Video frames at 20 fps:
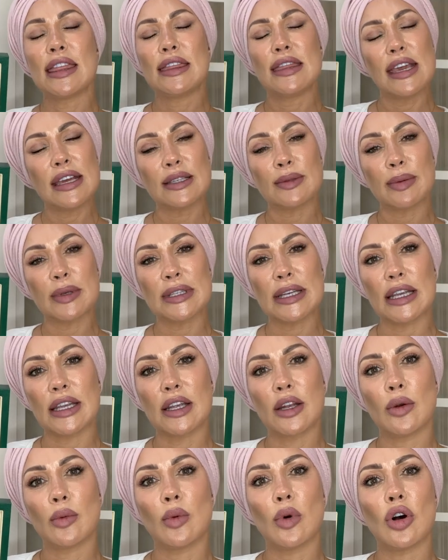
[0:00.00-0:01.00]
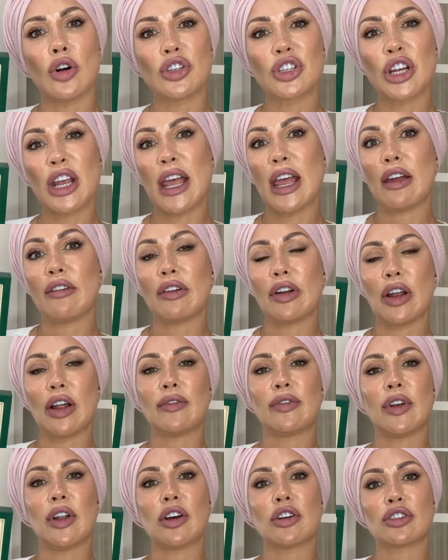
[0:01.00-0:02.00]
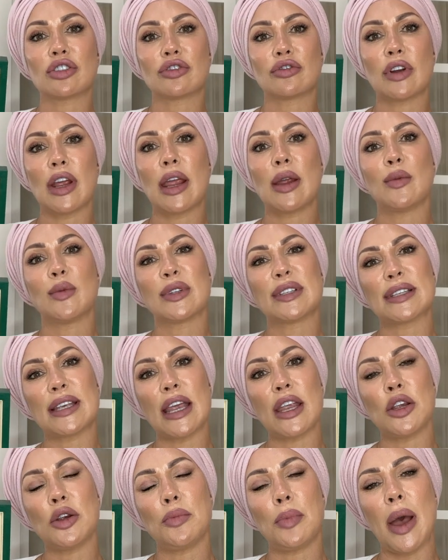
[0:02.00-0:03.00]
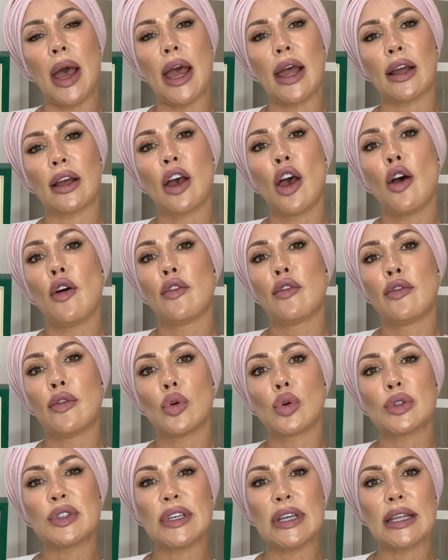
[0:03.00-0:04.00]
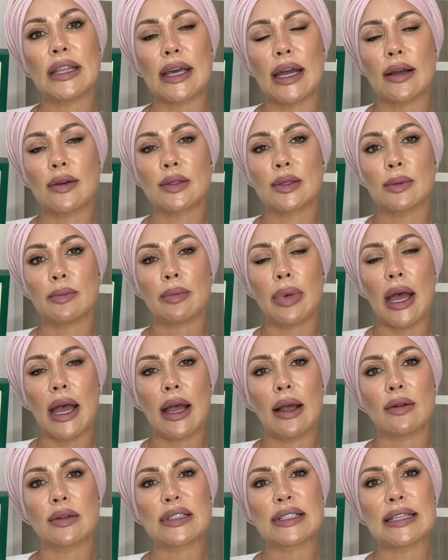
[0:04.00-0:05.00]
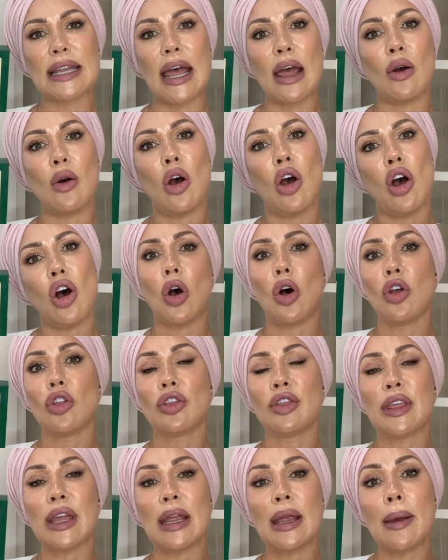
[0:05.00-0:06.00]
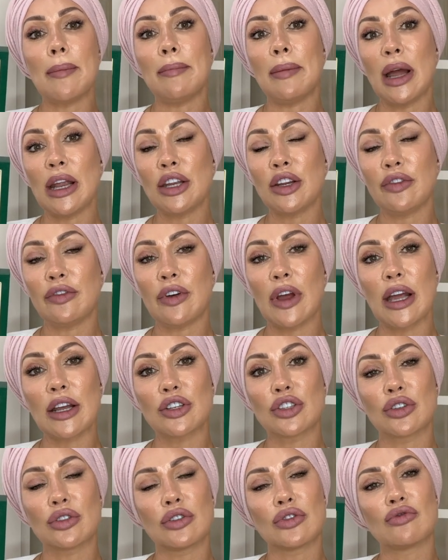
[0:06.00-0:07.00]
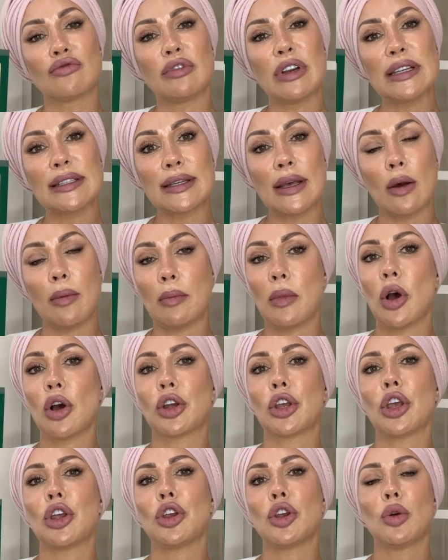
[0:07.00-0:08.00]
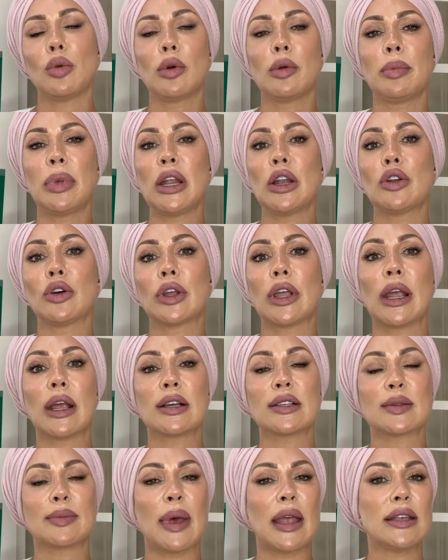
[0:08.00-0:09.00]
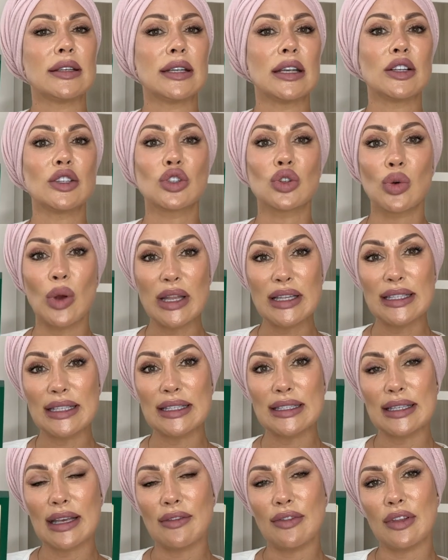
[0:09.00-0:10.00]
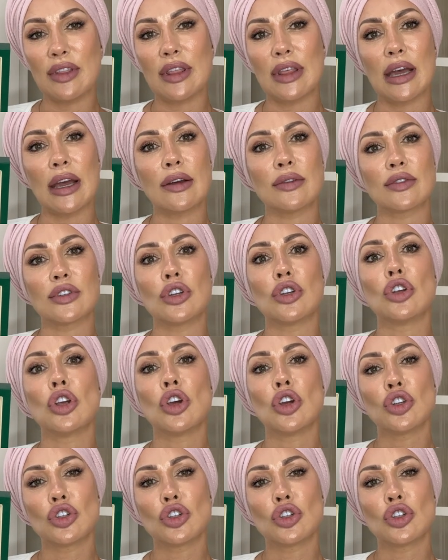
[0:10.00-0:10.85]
This particular watch here at Love Luxury would set you back £40,000. Now, on the manufacturer's retail market, you would be looking at spending £27,200